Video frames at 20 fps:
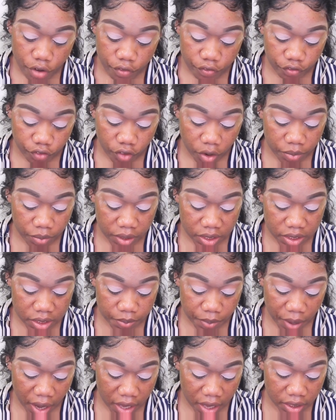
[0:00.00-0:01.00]
from this
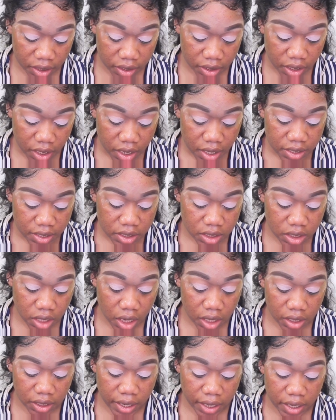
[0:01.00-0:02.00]
palette.
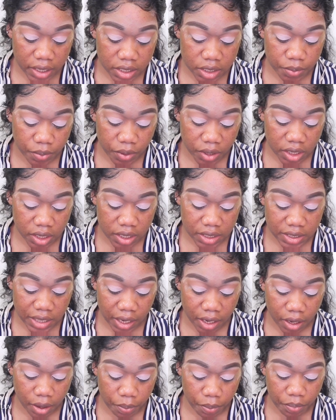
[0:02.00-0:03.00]
Stay Lit is pretty, it's
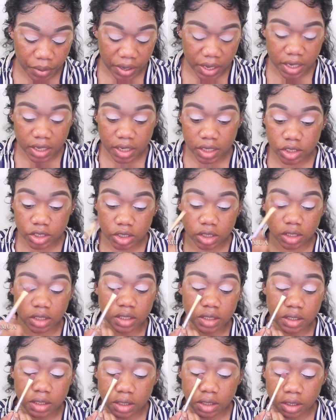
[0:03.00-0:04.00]
like a pinkish
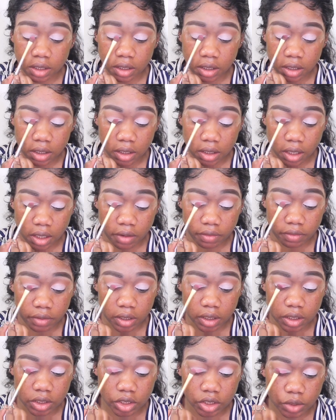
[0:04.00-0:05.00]
look, and I
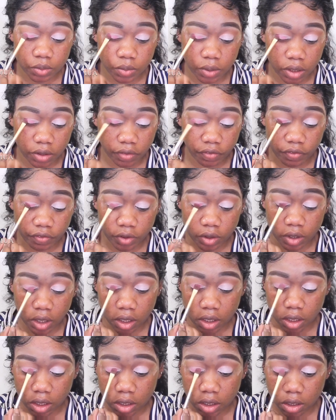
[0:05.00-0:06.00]
really just wanna feel
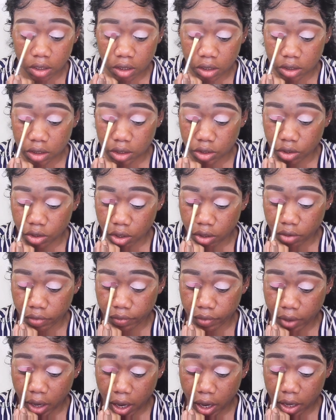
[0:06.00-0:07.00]
like a girly girl
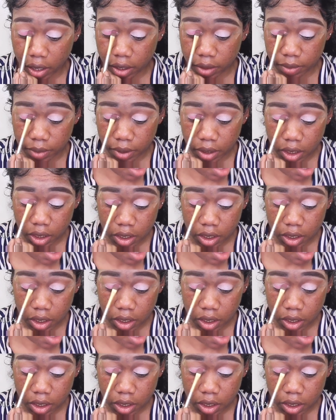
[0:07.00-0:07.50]
vibe.